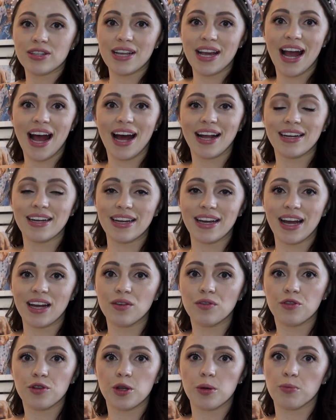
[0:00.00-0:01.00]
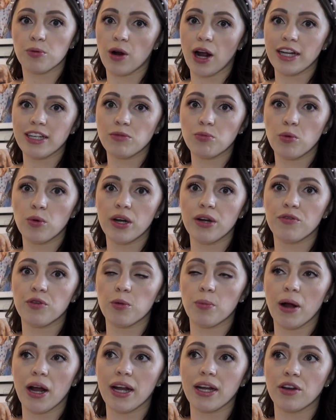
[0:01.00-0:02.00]
they had. And again, for the price point, if you're
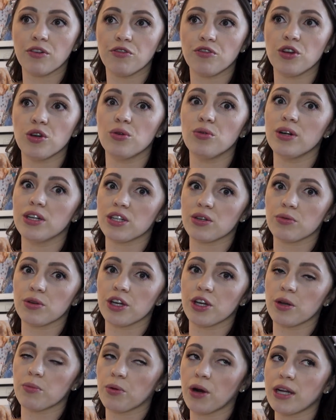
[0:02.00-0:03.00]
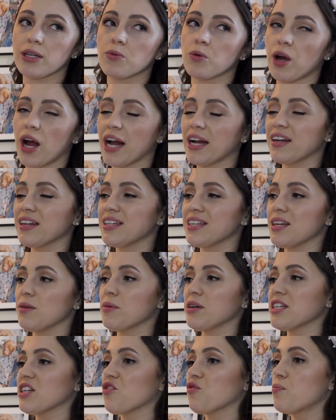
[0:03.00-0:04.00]
buying a few, it's a really good price point. I could see
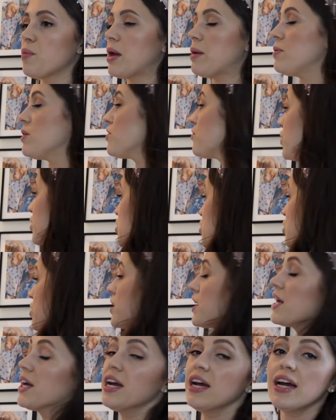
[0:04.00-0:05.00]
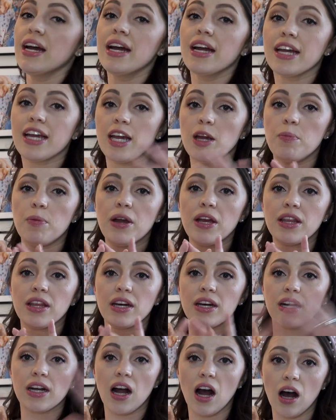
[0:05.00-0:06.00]
myself maybe eventually keeping
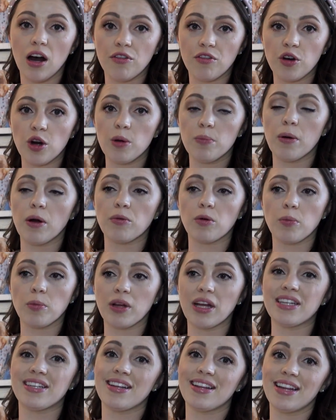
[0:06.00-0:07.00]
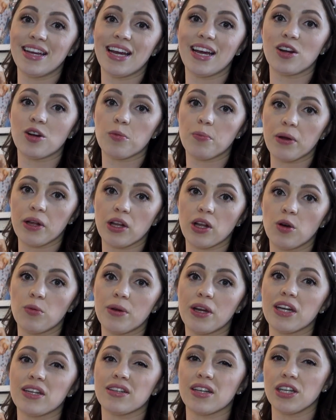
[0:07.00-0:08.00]
the cover, but replacing the inner pillow
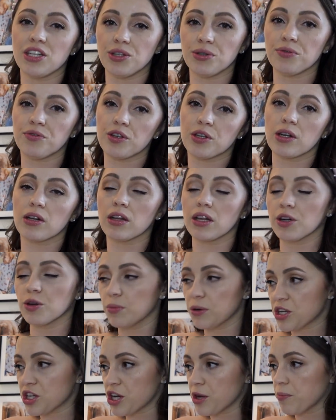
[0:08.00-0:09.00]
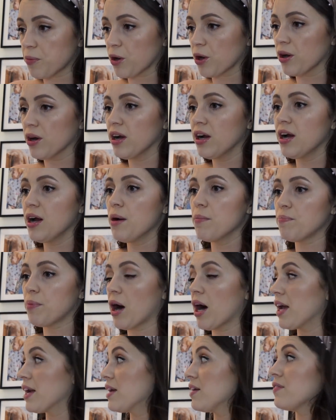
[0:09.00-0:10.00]
because they do feel a little bit cheaper,
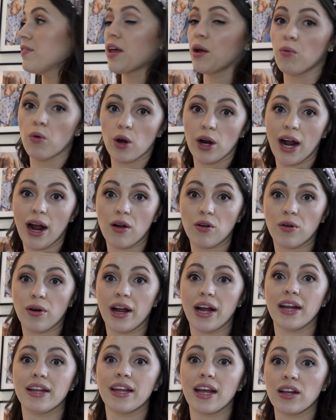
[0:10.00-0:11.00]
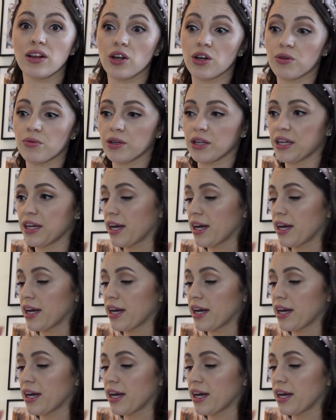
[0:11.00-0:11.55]
but they work out great and they look really